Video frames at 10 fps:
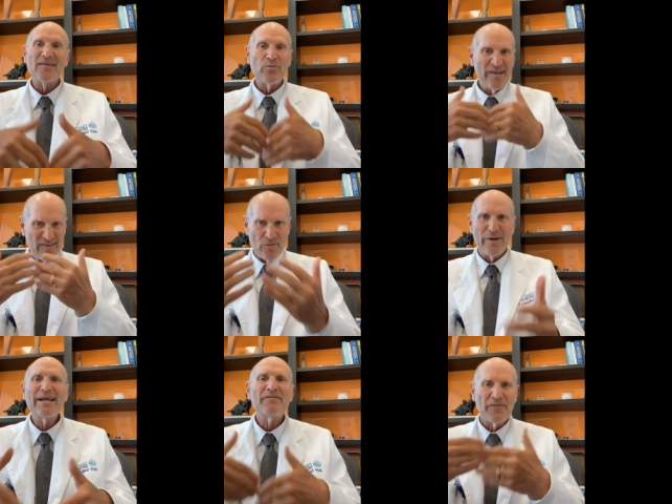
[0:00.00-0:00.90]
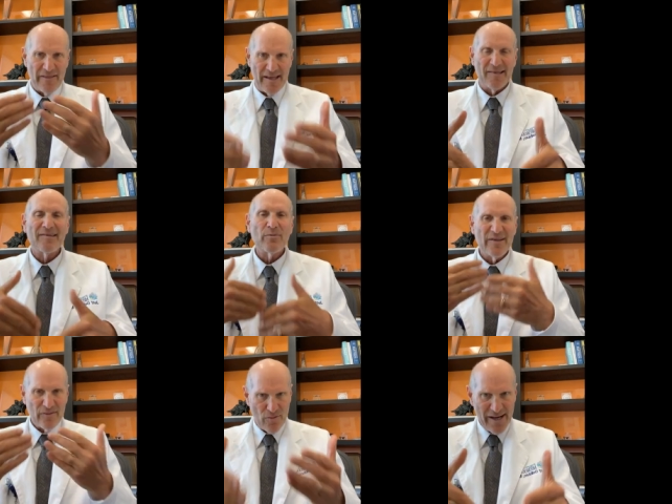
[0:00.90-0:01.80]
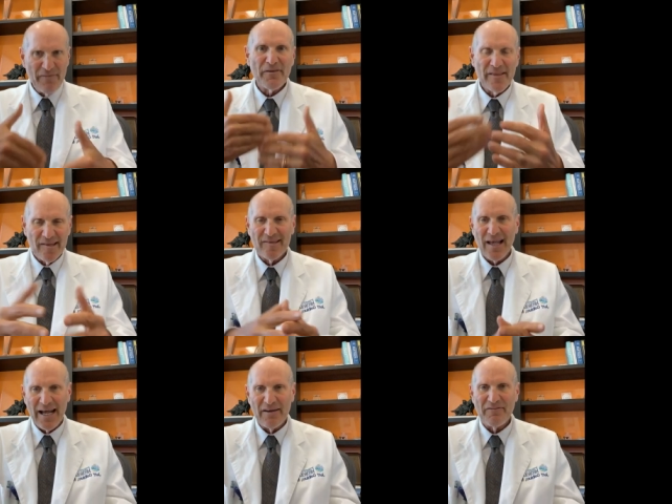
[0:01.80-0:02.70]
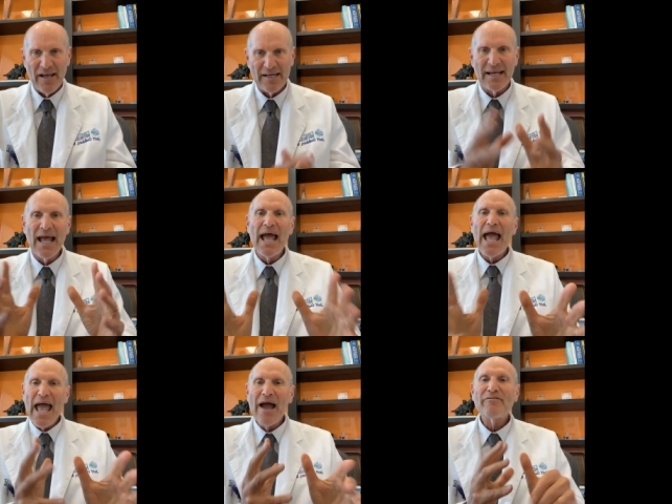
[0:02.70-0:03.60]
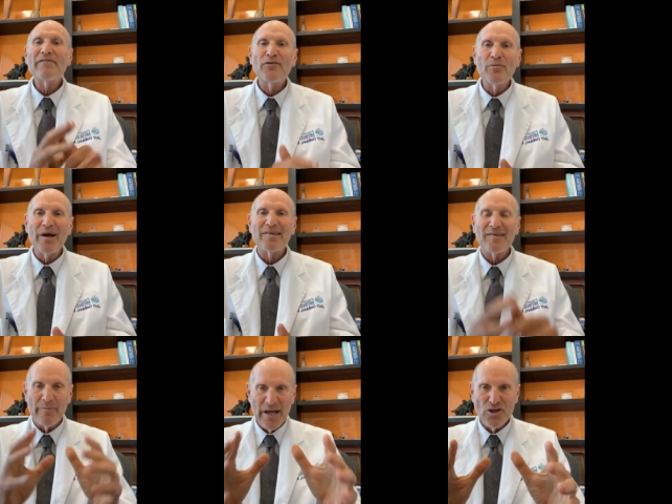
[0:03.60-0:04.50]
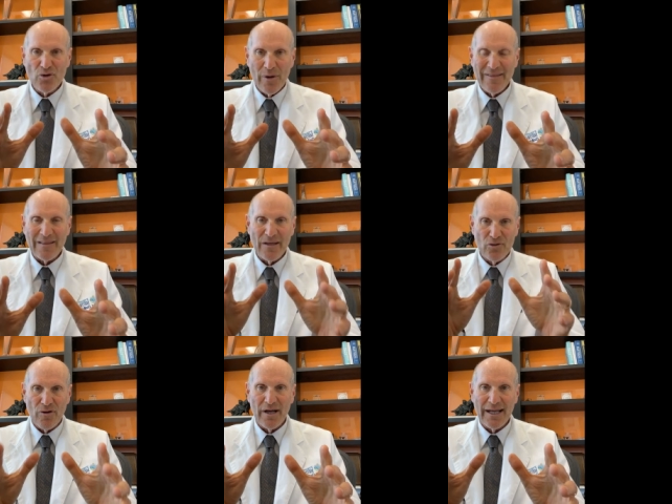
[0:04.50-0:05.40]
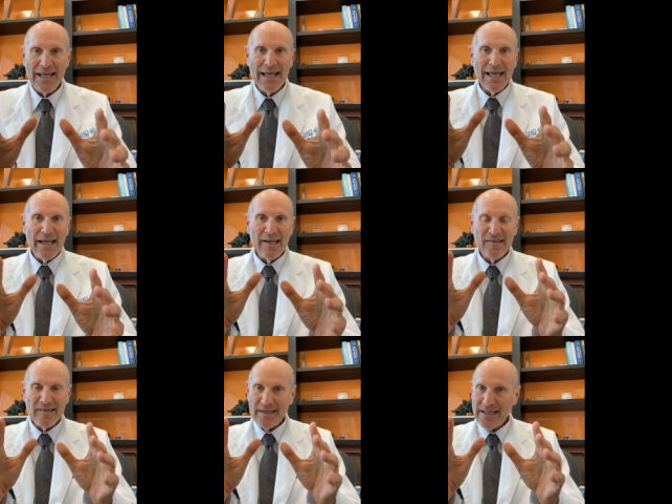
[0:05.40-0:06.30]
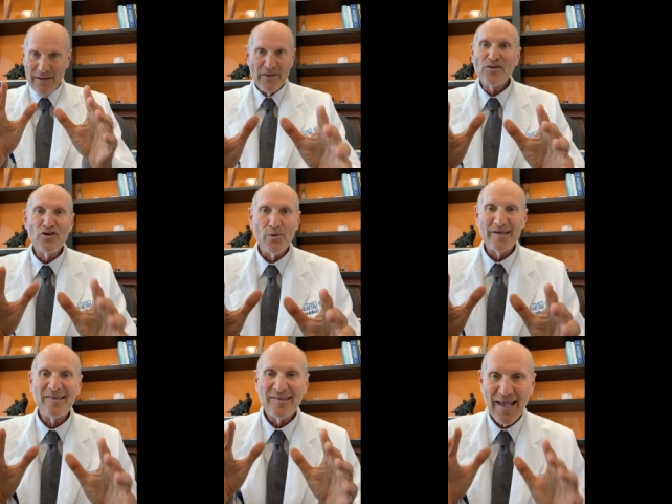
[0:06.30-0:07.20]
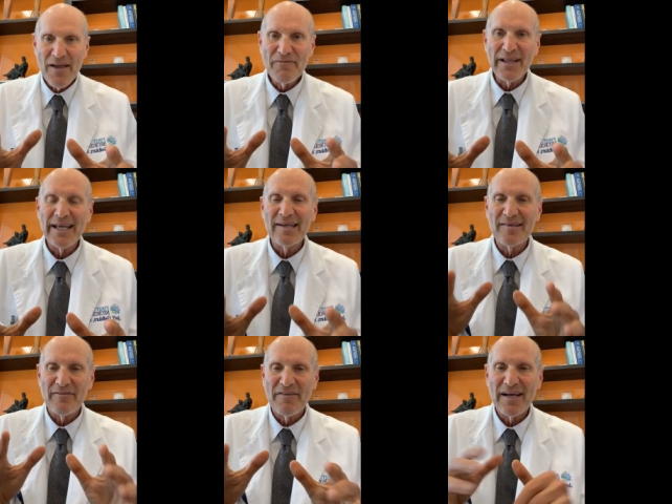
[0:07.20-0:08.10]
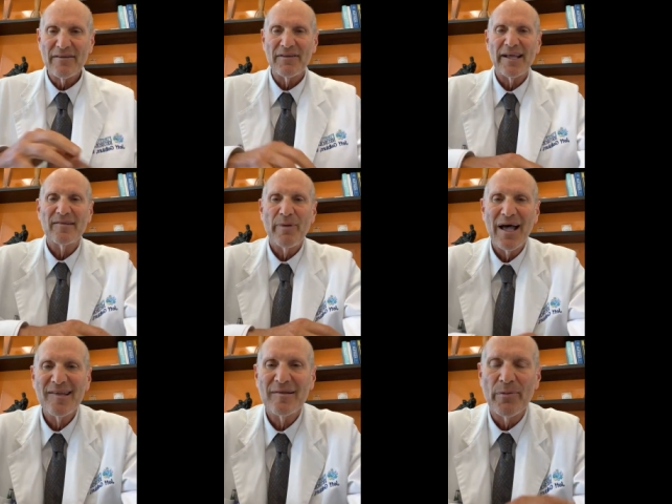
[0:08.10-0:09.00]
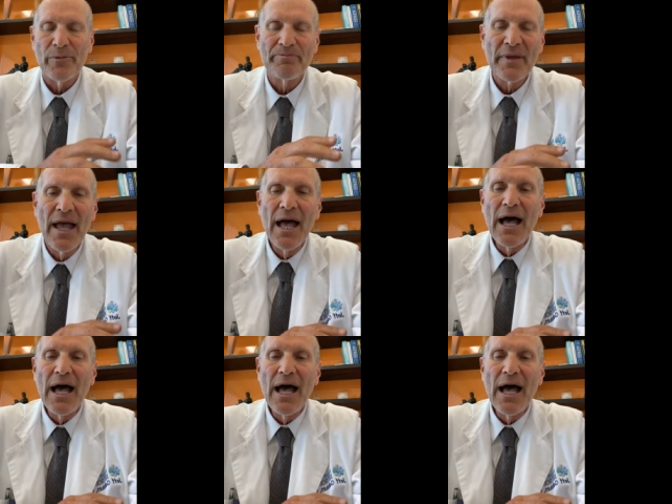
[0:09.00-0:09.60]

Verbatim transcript: because we screen for this, we screen for this side effect every few months to make sure that the drug is given to you as safely and as effectively as possible.